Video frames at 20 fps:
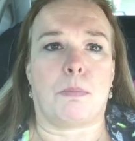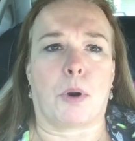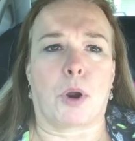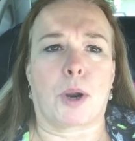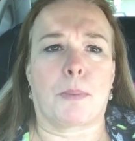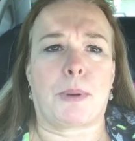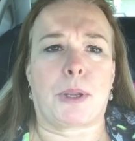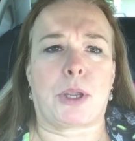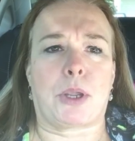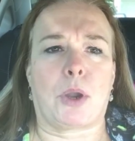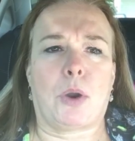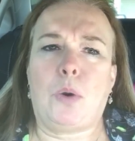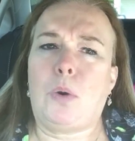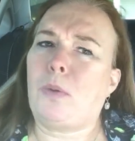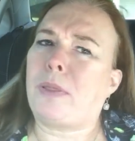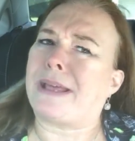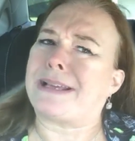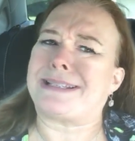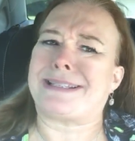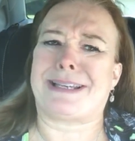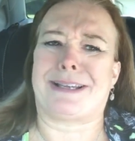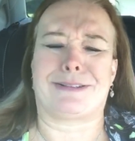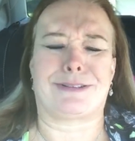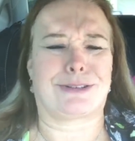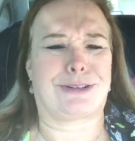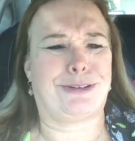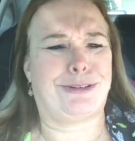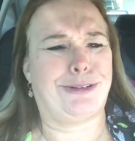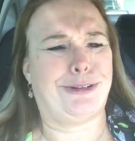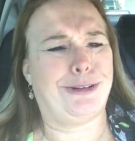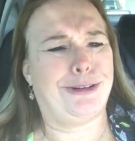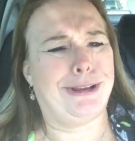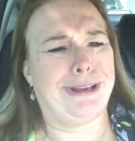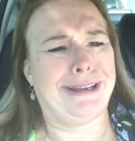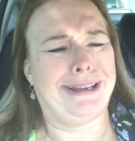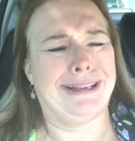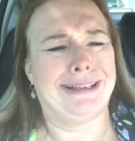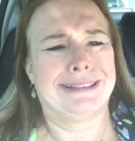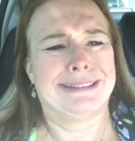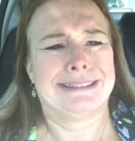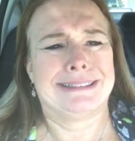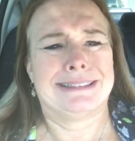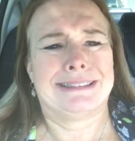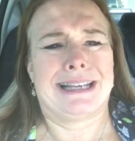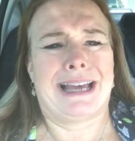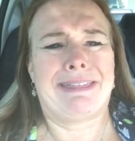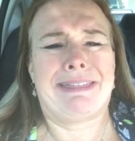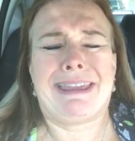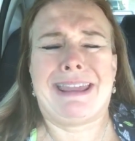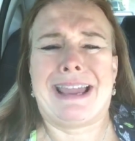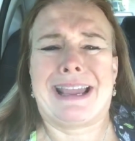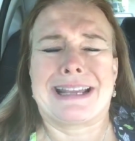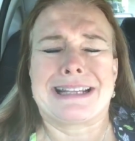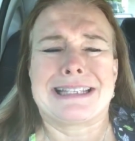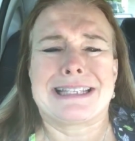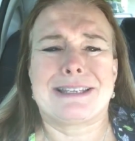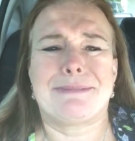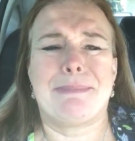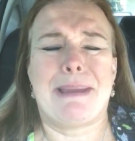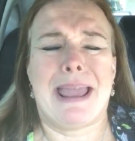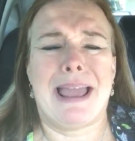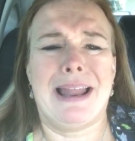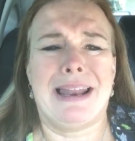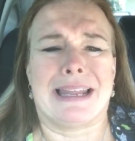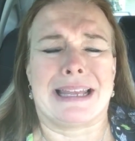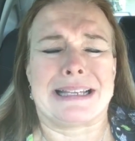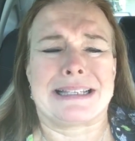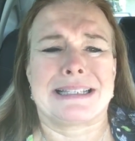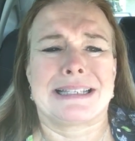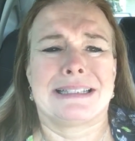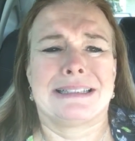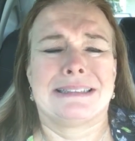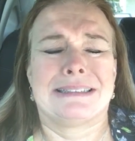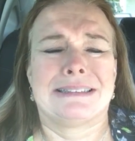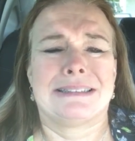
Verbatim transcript: barbecue. Oh, that sounds good. I think I can smell it.